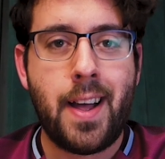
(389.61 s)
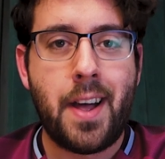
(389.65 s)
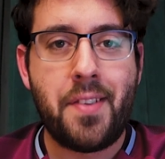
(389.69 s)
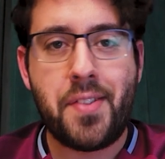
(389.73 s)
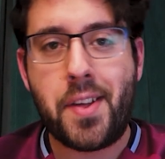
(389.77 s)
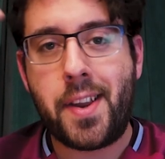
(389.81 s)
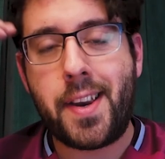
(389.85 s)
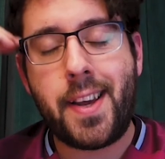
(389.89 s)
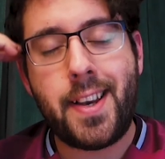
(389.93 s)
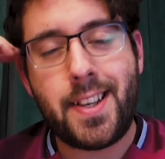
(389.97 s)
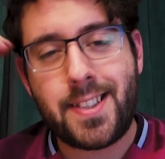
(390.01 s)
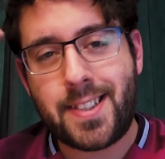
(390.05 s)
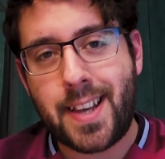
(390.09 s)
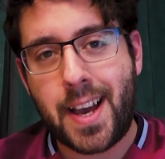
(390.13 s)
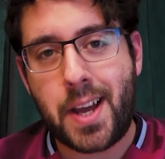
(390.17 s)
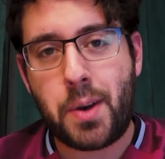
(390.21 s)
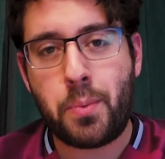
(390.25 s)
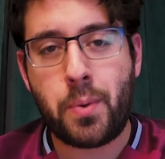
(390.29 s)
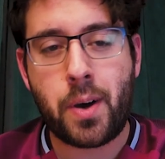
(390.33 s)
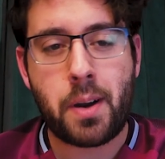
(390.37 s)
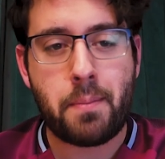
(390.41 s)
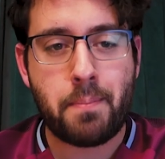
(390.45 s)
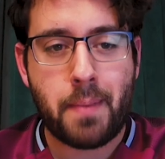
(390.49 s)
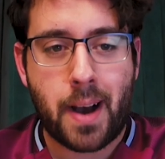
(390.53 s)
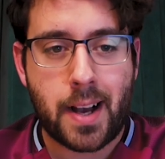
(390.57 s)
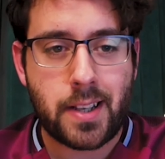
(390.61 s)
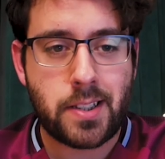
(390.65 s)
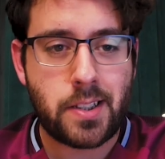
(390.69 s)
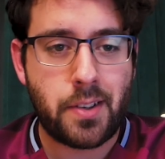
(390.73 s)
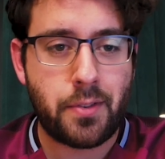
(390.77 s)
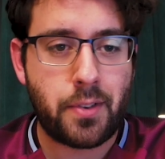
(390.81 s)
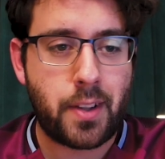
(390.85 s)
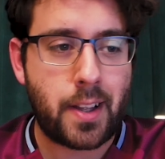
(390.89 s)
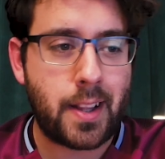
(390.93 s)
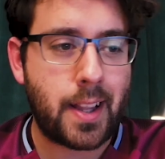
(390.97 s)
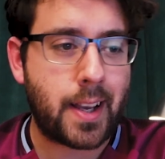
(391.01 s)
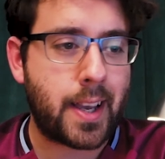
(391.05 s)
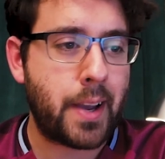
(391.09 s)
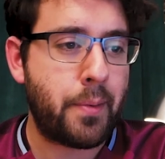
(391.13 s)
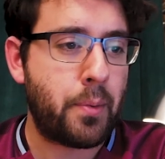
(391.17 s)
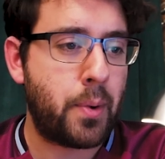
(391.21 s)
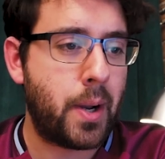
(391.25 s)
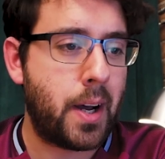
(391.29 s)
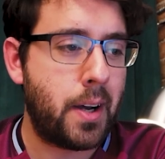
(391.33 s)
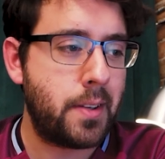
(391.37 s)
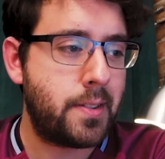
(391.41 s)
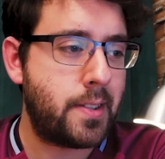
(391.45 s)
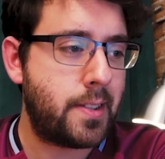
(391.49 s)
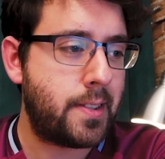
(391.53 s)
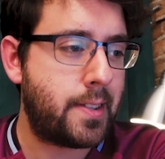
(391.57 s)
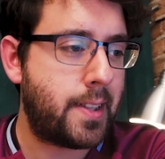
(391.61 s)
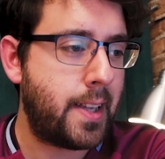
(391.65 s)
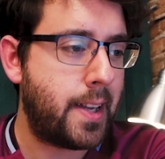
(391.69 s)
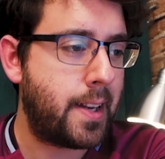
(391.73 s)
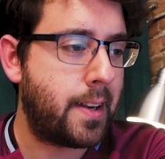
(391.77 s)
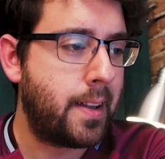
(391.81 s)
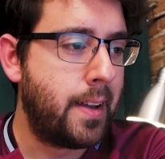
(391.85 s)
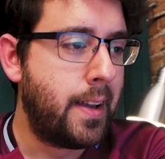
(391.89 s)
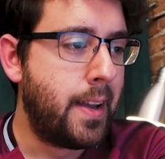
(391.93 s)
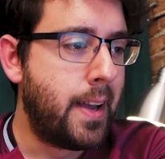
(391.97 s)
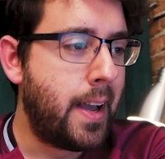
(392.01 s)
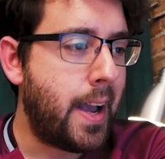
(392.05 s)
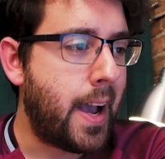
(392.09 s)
then his head went massively like everyone else's did,